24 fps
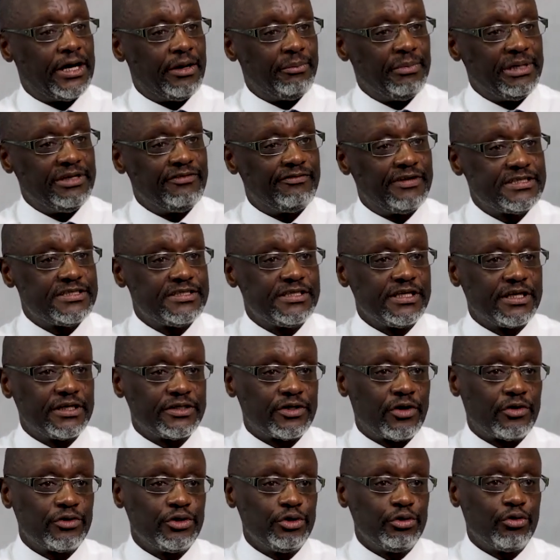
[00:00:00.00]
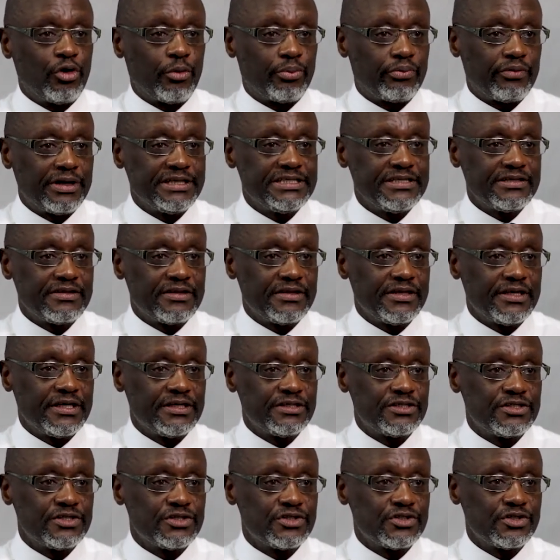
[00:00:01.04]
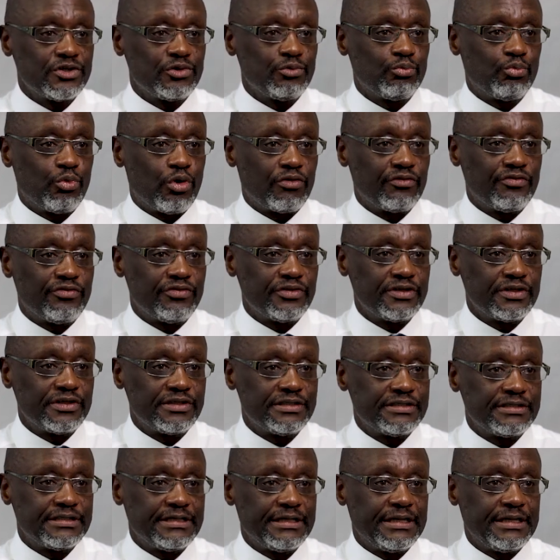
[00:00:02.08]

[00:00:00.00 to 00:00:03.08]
investing in our new operating theatres at Watford,